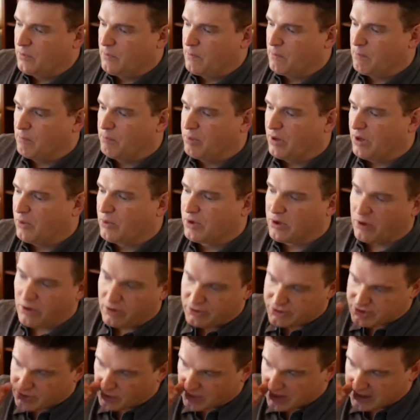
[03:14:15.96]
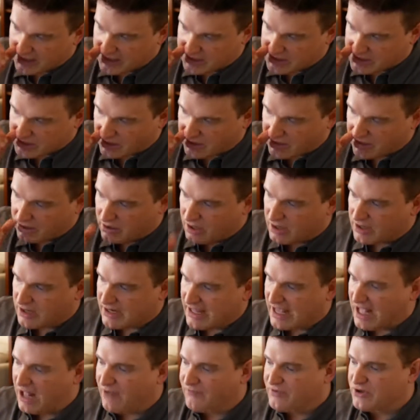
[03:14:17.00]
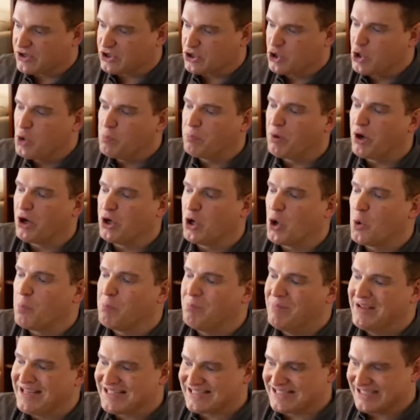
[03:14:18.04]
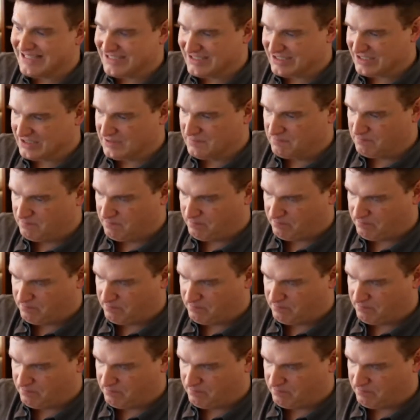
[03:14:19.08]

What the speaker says: But would also want to get started on an Alpha 2.0 business.